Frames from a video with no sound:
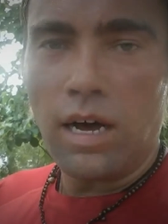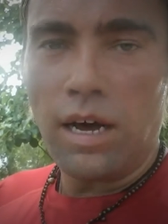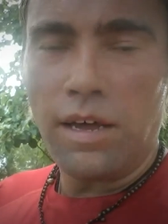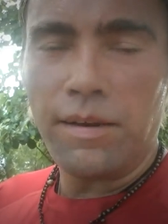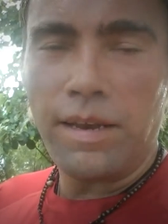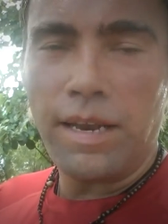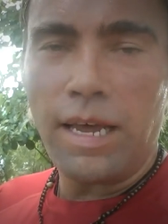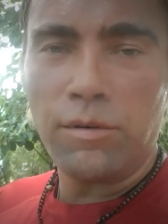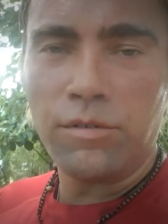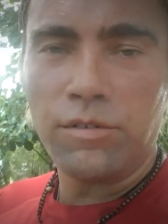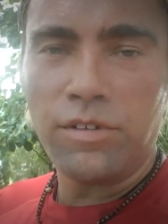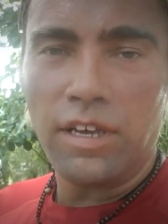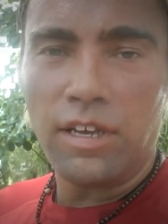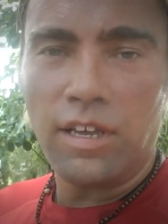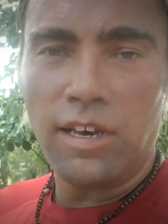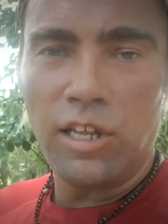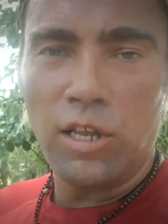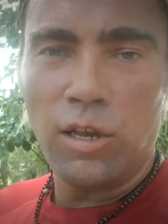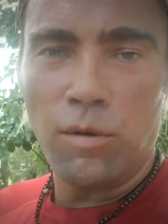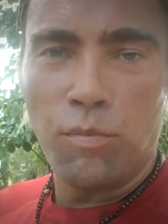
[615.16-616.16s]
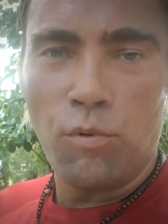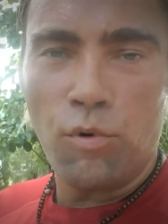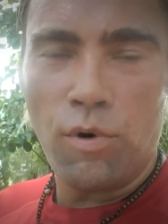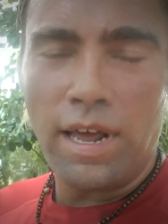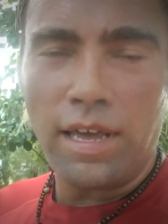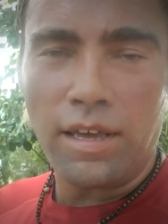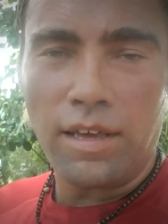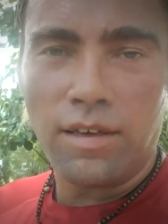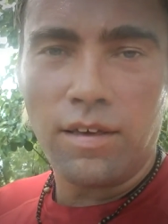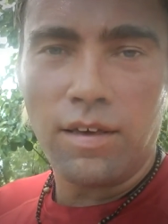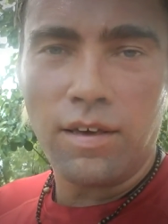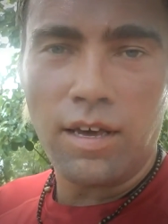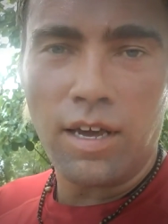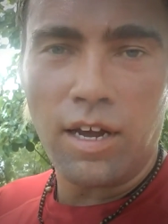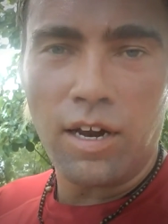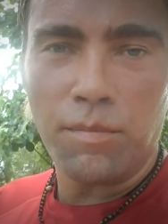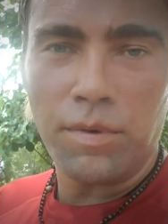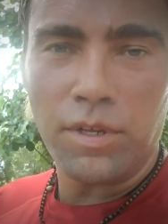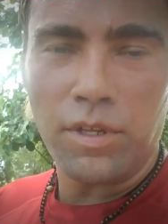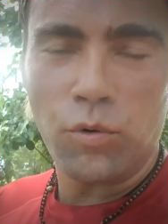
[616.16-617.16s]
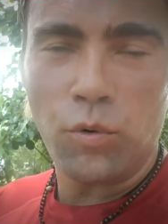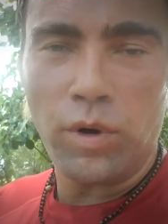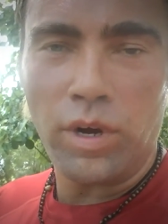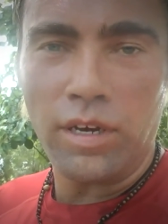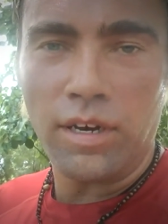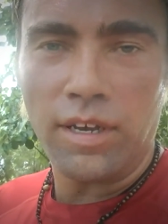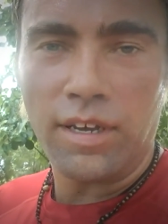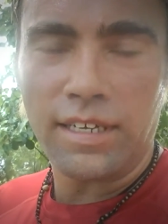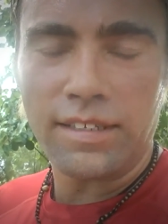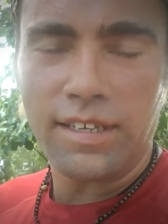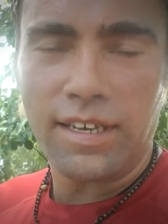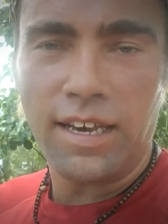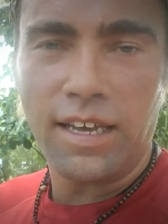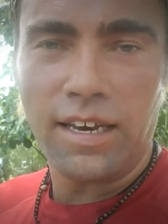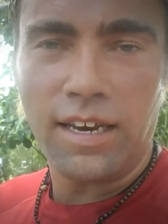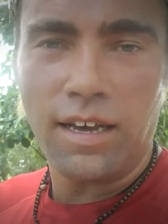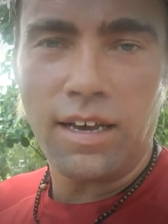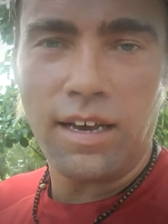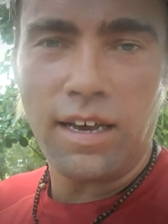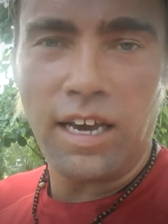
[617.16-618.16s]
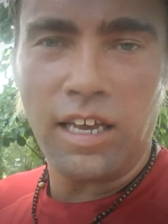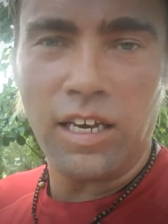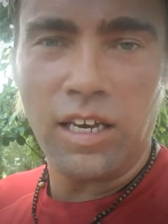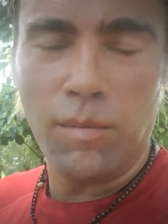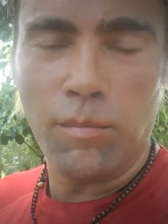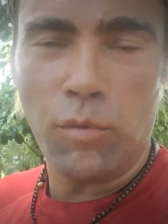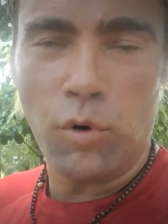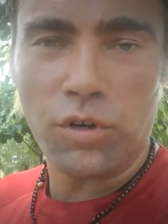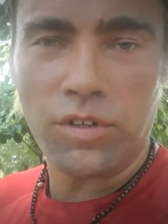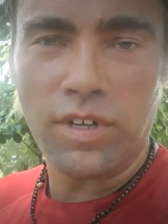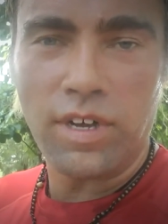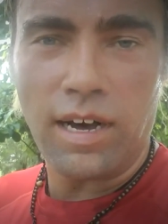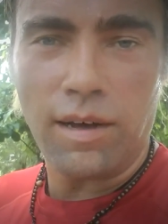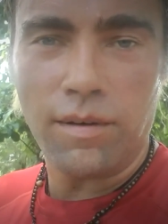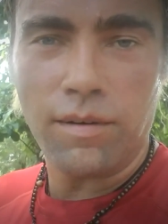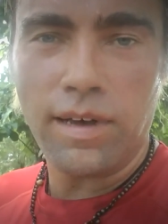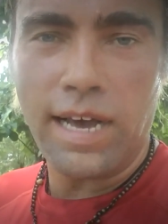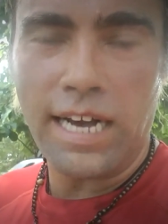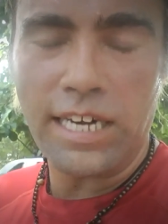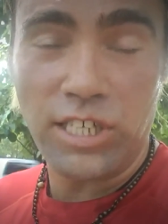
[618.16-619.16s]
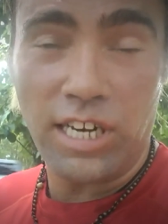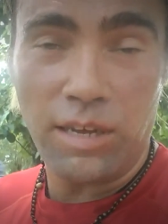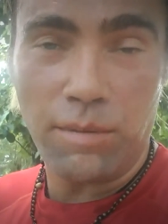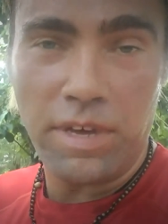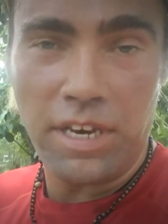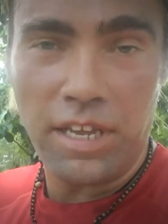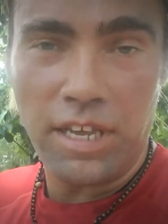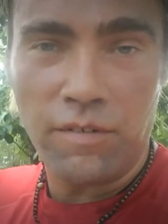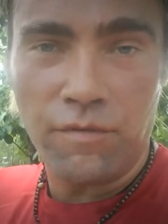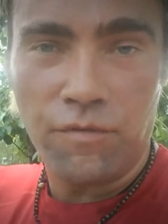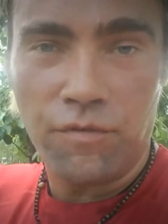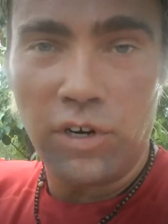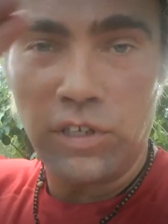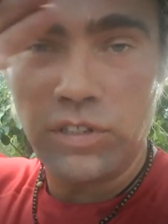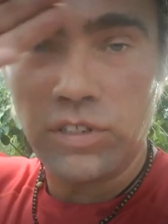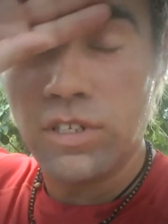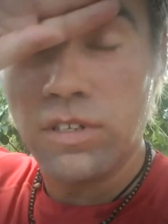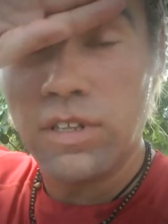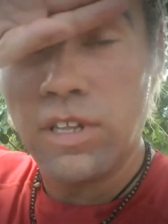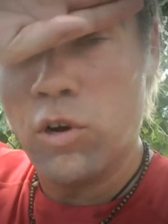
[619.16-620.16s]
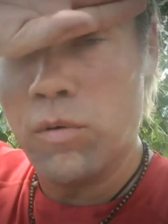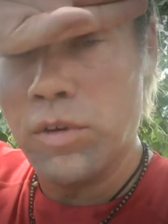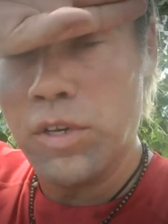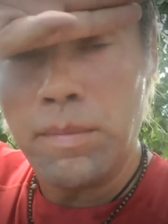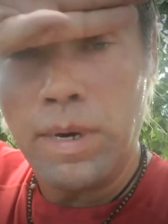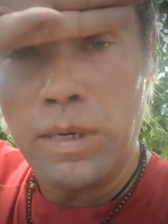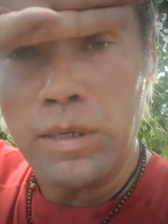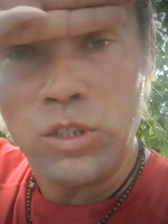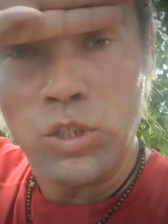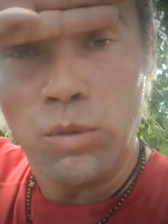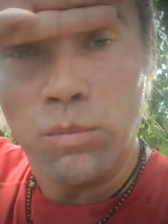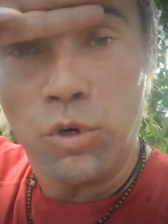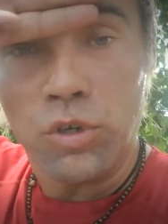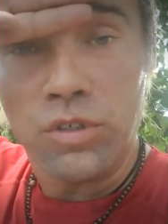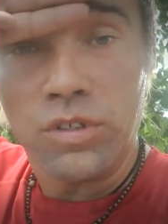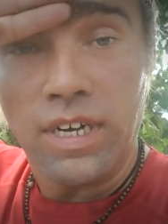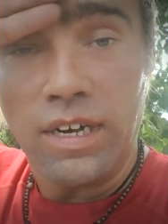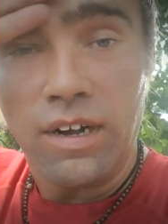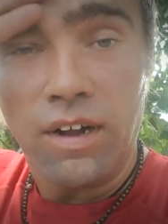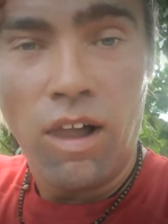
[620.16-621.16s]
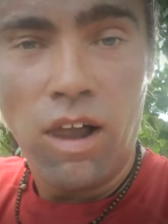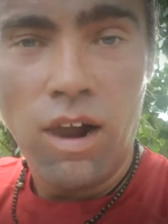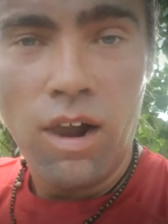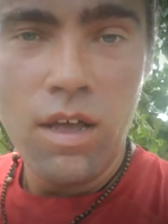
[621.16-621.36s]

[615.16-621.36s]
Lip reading: I'm now taking a little break here between Cartagena and Bogota. Actually Medellin first, then over the mountains of Bogota.